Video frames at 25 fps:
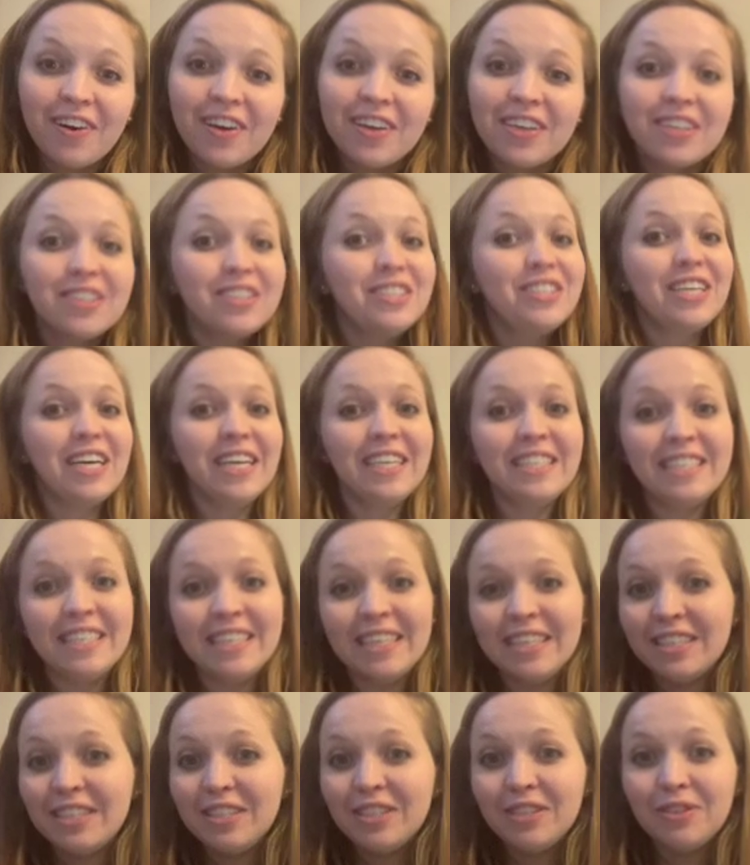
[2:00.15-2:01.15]
you're
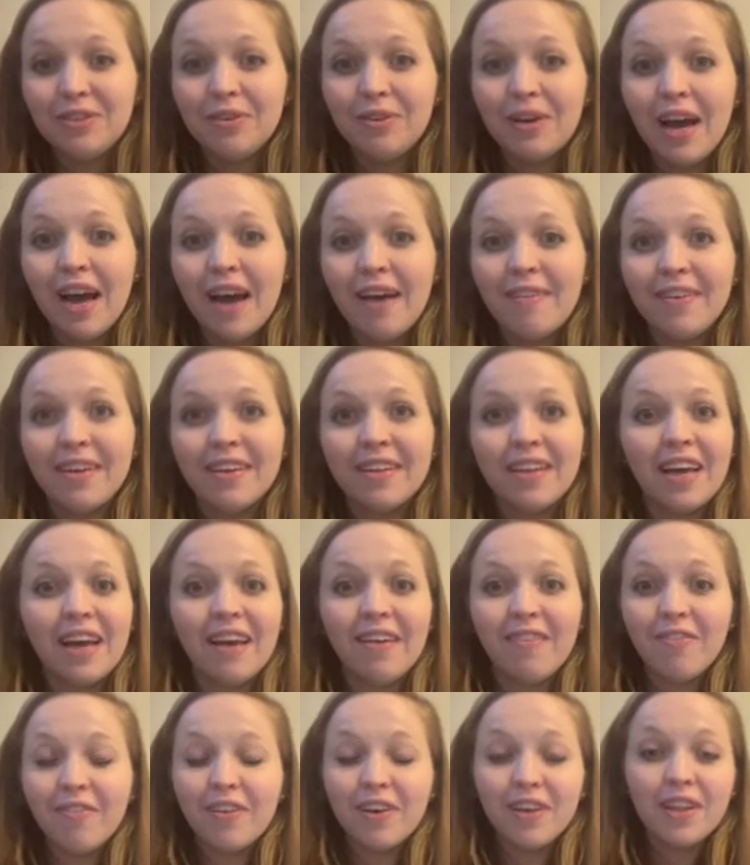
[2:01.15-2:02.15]
adjusting to having
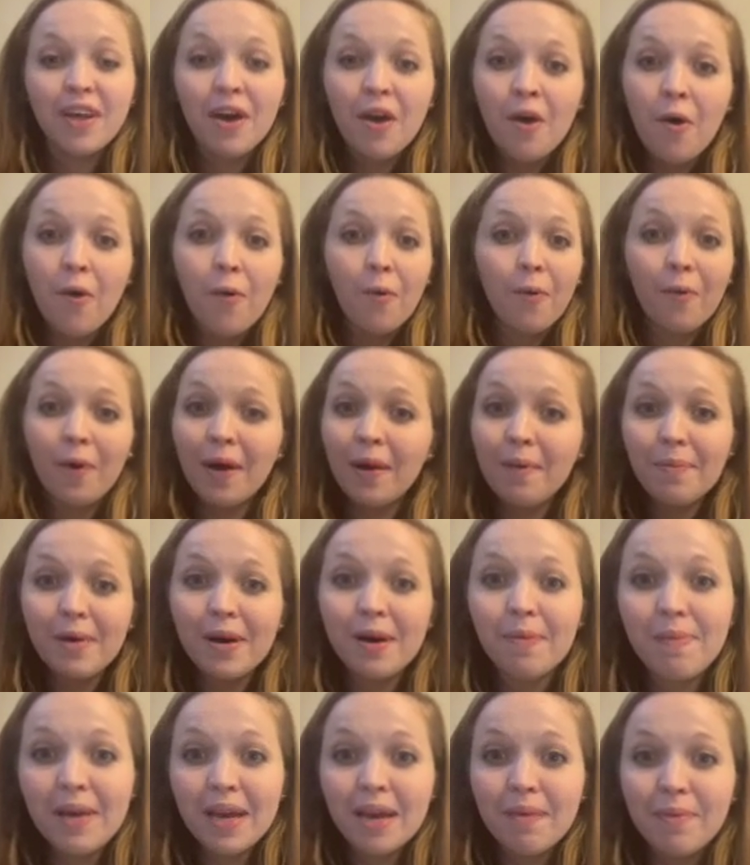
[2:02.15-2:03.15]
life with one
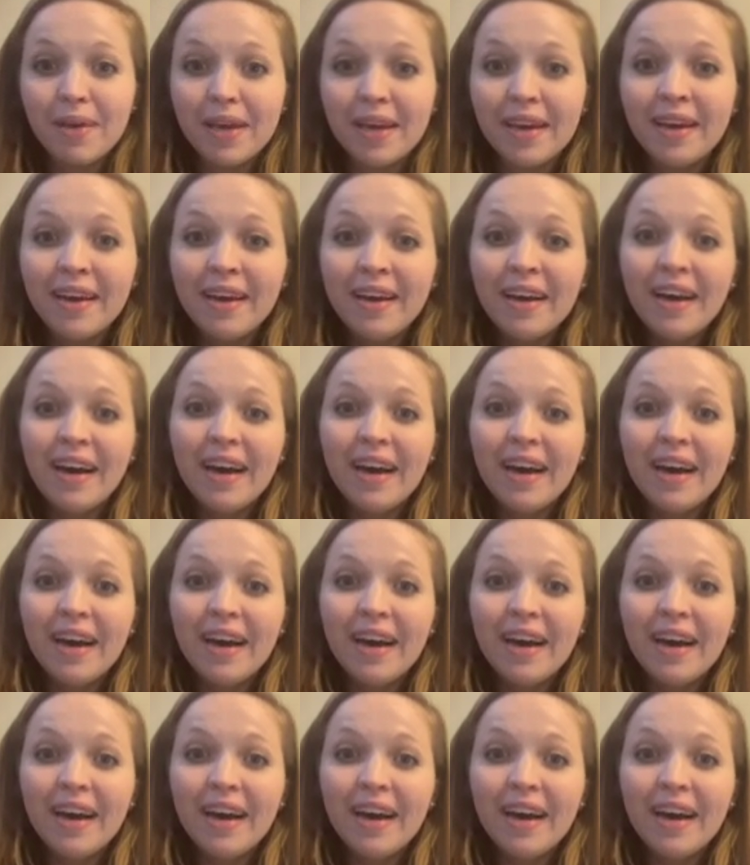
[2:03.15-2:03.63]
more baby.